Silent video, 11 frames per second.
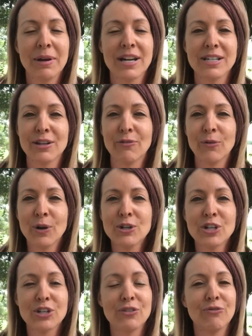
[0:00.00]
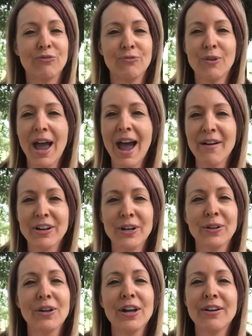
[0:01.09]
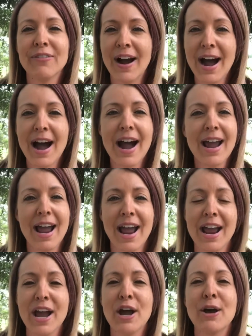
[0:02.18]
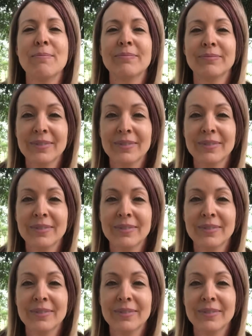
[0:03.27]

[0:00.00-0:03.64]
Because if we're just having a lot of I am